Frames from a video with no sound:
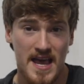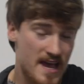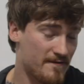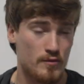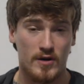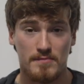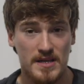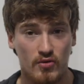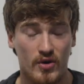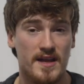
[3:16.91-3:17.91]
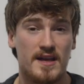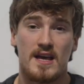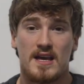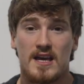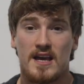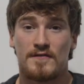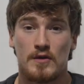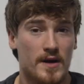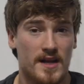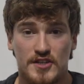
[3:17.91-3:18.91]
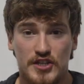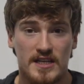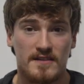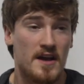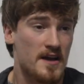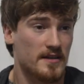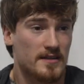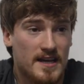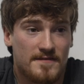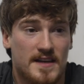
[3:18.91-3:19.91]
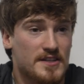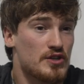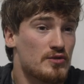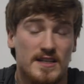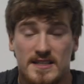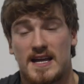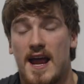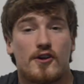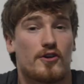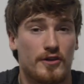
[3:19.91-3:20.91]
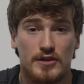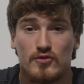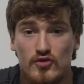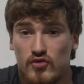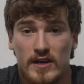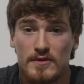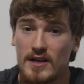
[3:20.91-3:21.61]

If you wanna be great, if you want to achieve the life that you desire or you dream,